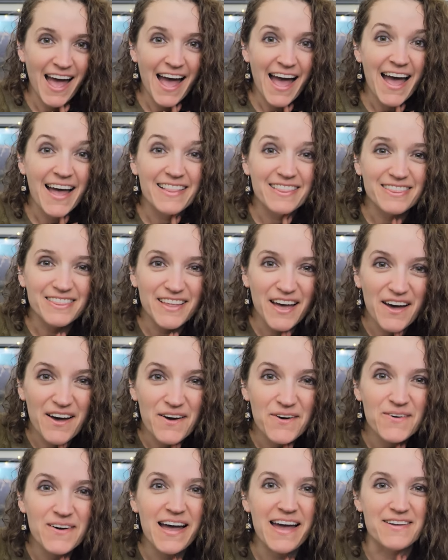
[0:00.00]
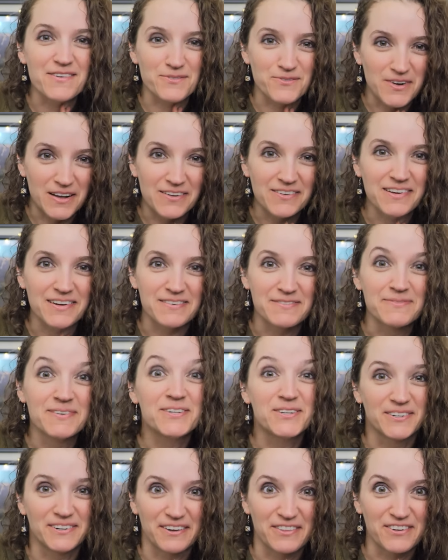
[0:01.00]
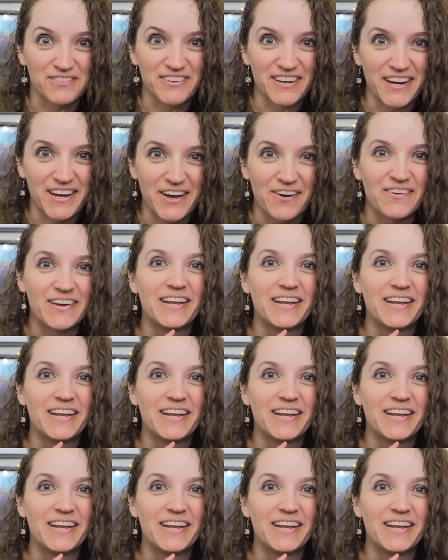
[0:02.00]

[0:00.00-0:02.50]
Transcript: Hello and welcome to another video